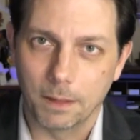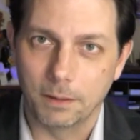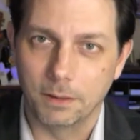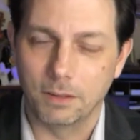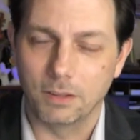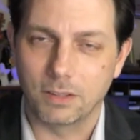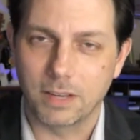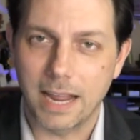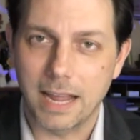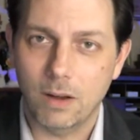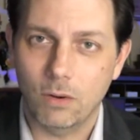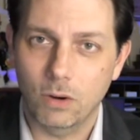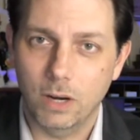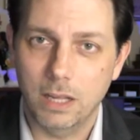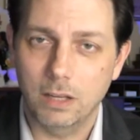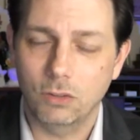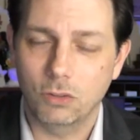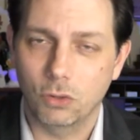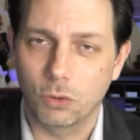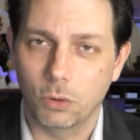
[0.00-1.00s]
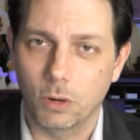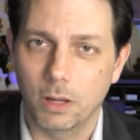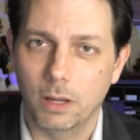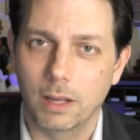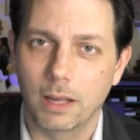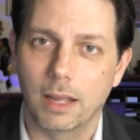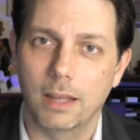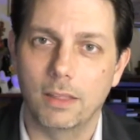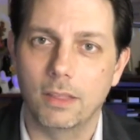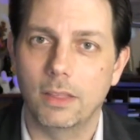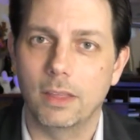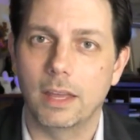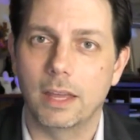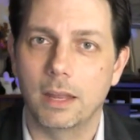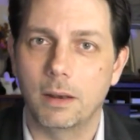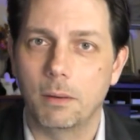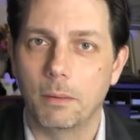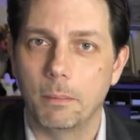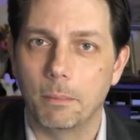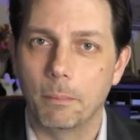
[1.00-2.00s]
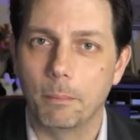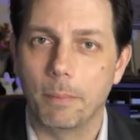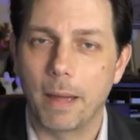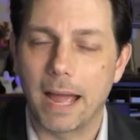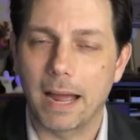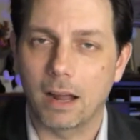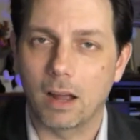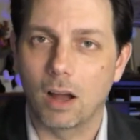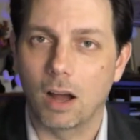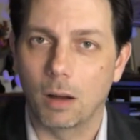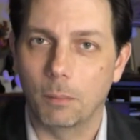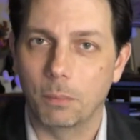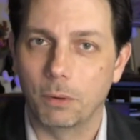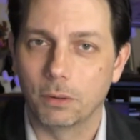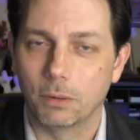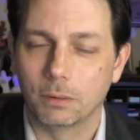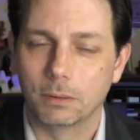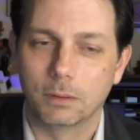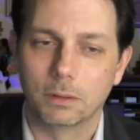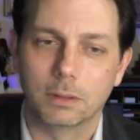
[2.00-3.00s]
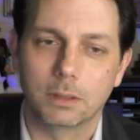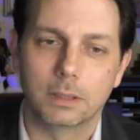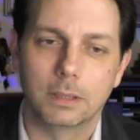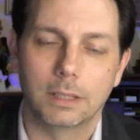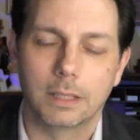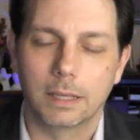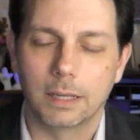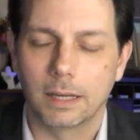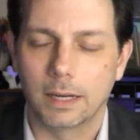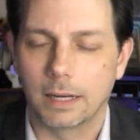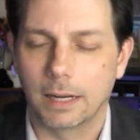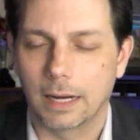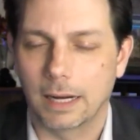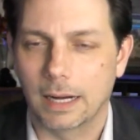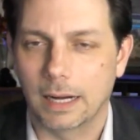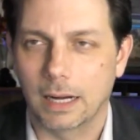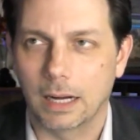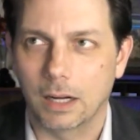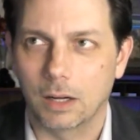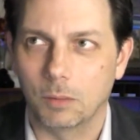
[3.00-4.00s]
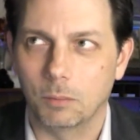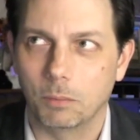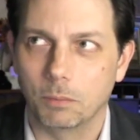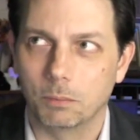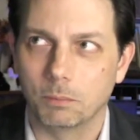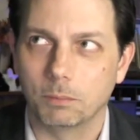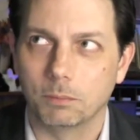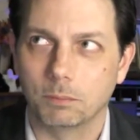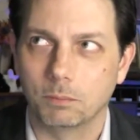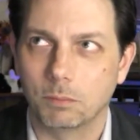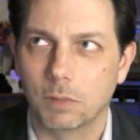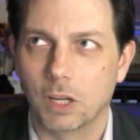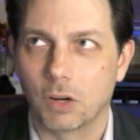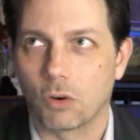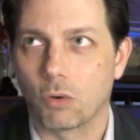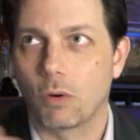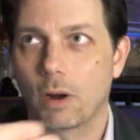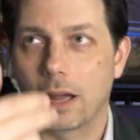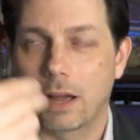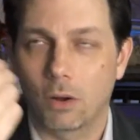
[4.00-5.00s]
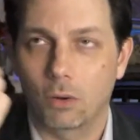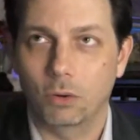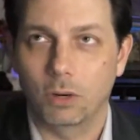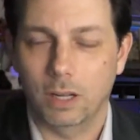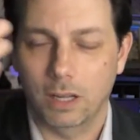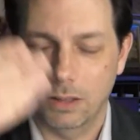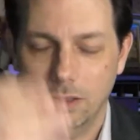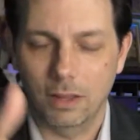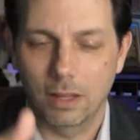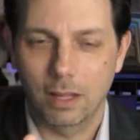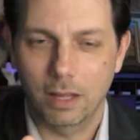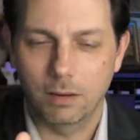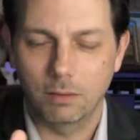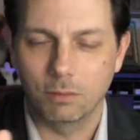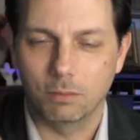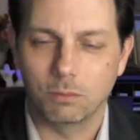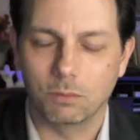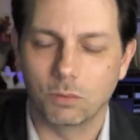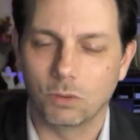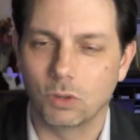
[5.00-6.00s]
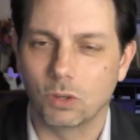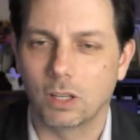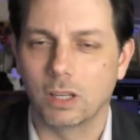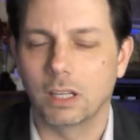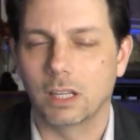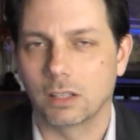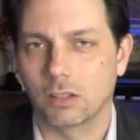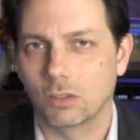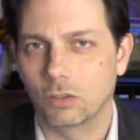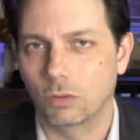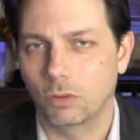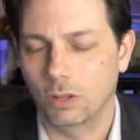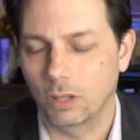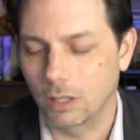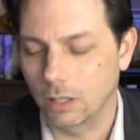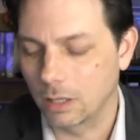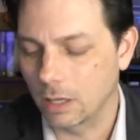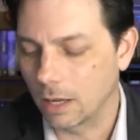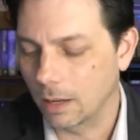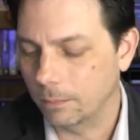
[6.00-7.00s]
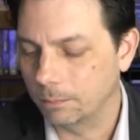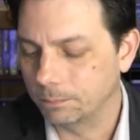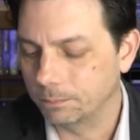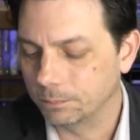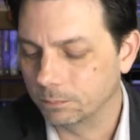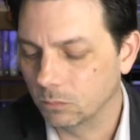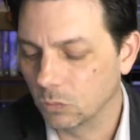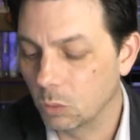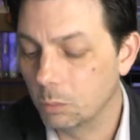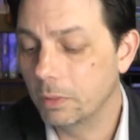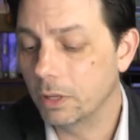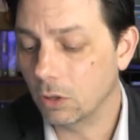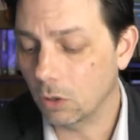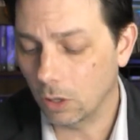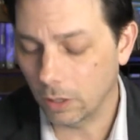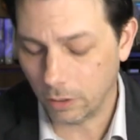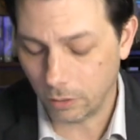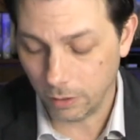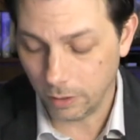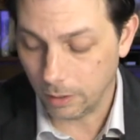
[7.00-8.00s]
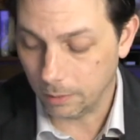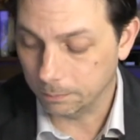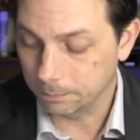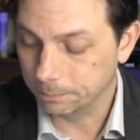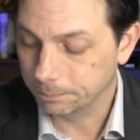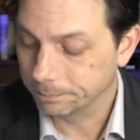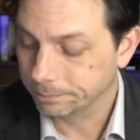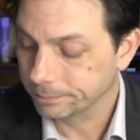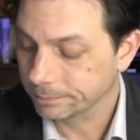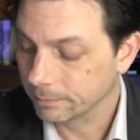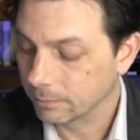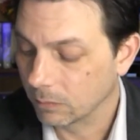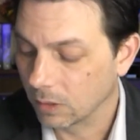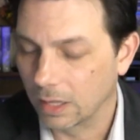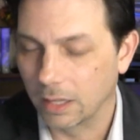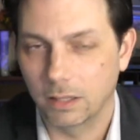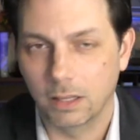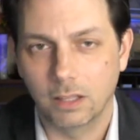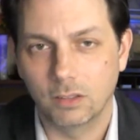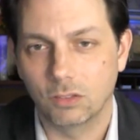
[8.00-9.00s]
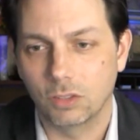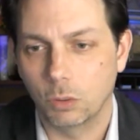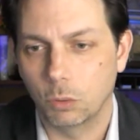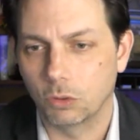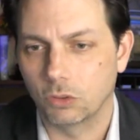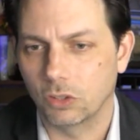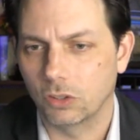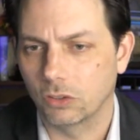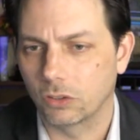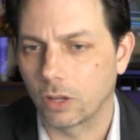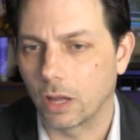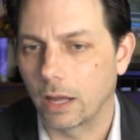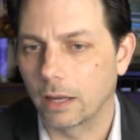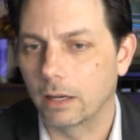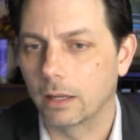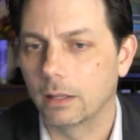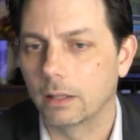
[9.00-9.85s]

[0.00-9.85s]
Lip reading: down into it and then back up and around, and then you can get to the middle area and see what's inside.